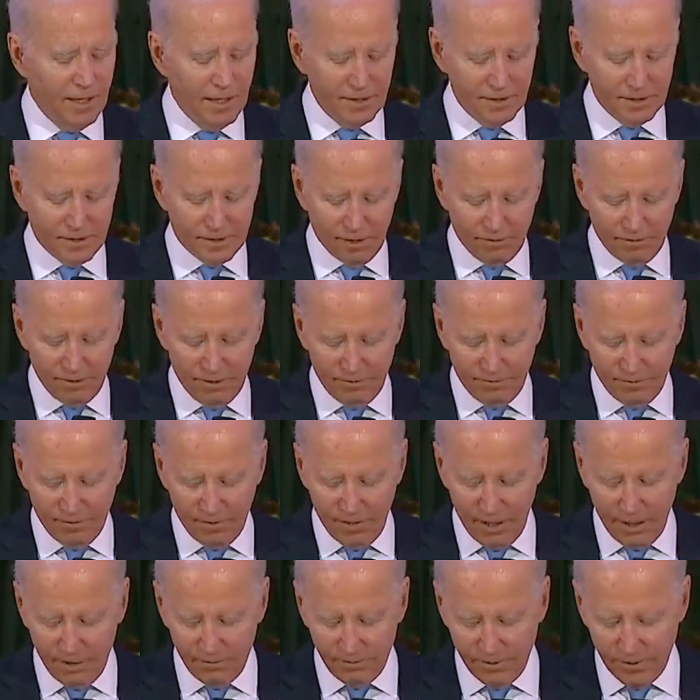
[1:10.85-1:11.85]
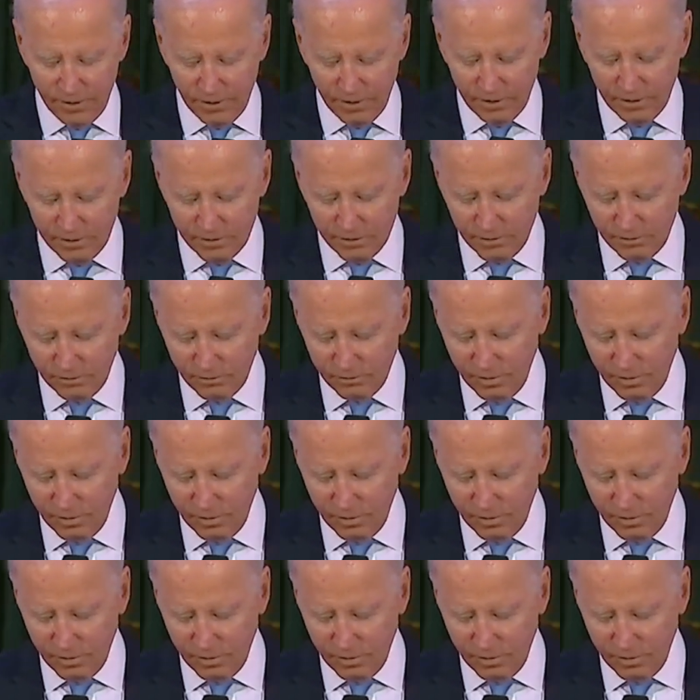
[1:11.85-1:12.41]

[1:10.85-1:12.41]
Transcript: 75 years of